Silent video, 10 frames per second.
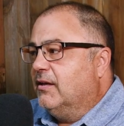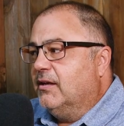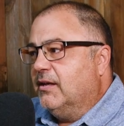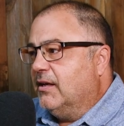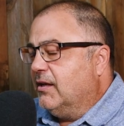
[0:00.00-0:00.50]

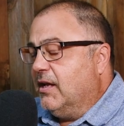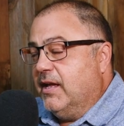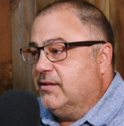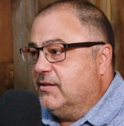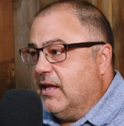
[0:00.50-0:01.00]
Um,
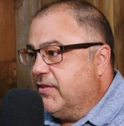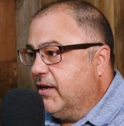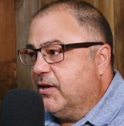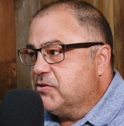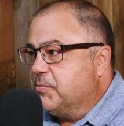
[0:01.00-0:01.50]
I I
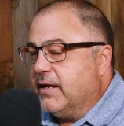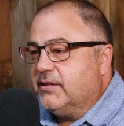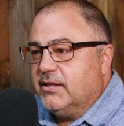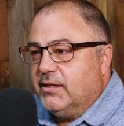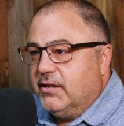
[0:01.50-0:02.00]
think it goes
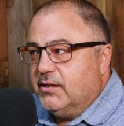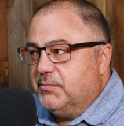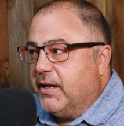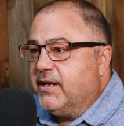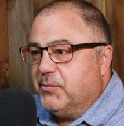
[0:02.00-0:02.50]
back to
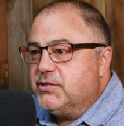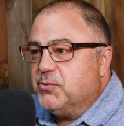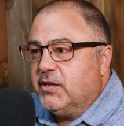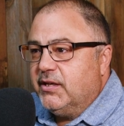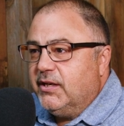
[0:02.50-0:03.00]
making what you
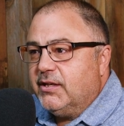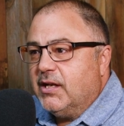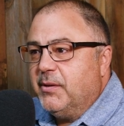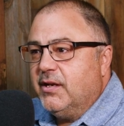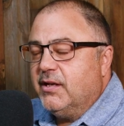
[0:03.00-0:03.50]
want to eat.
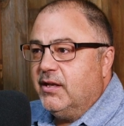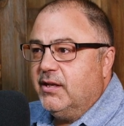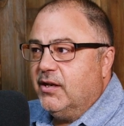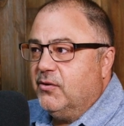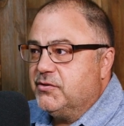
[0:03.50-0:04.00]
I mean,
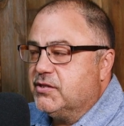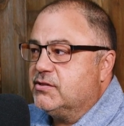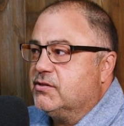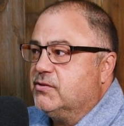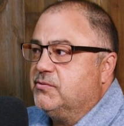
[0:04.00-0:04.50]
you know, it's
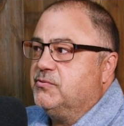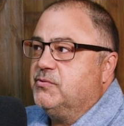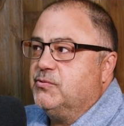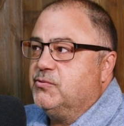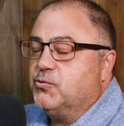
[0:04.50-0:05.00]
just
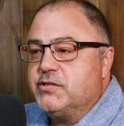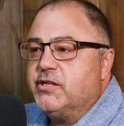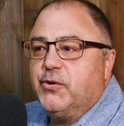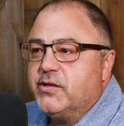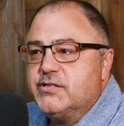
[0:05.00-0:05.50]

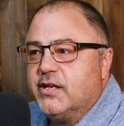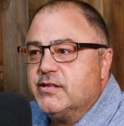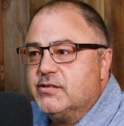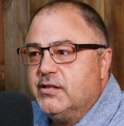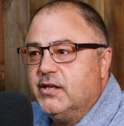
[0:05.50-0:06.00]
trusting your
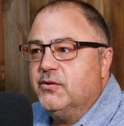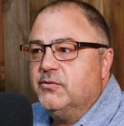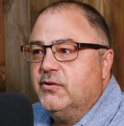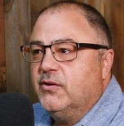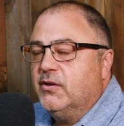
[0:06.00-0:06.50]
instincts. Mm-hmm. You
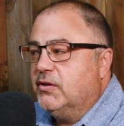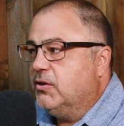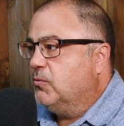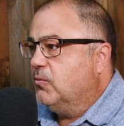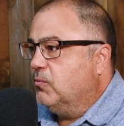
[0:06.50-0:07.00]
know,
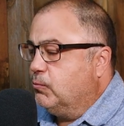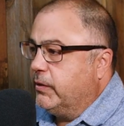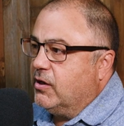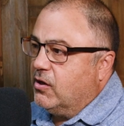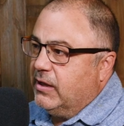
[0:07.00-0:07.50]
you
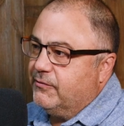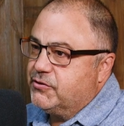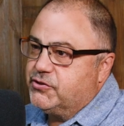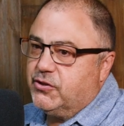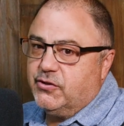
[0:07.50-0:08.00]
we all have a
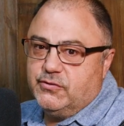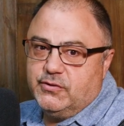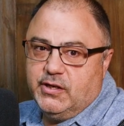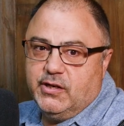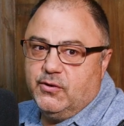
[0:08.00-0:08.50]
sure,
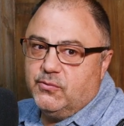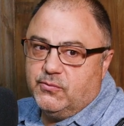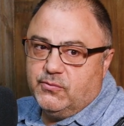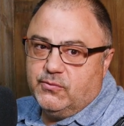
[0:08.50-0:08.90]
you know.